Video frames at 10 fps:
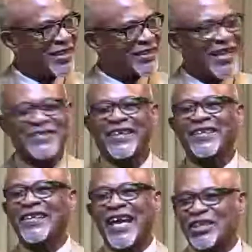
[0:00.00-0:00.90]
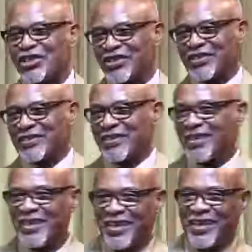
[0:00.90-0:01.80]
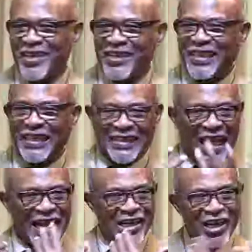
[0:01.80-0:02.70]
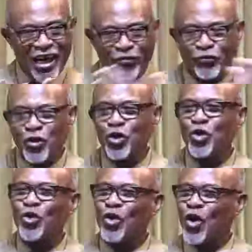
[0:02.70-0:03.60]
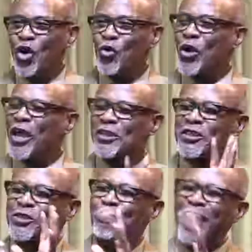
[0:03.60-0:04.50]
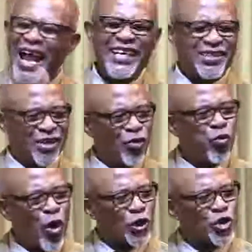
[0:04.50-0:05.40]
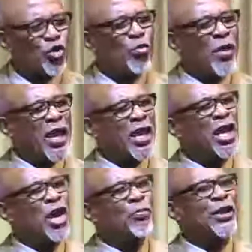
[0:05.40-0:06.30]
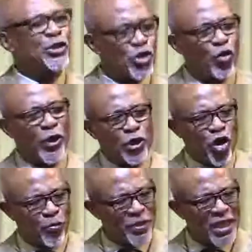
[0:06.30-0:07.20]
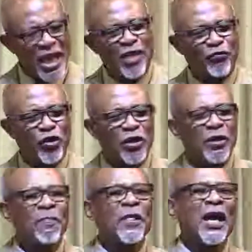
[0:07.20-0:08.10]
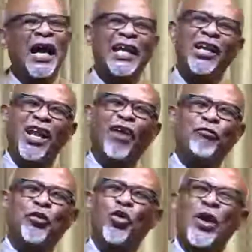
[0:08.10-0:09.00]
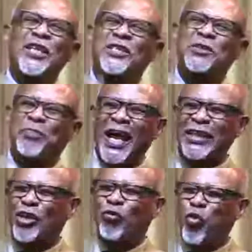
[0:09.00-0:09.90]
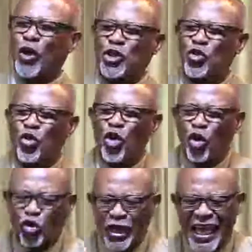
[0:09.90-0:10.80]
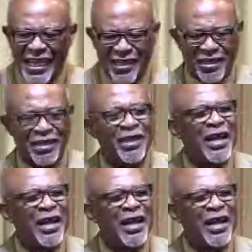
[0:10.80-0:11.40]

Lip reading: There's a connection. That I love you in spite of what you may be doing, your behavior. I love you in spite of what you look like.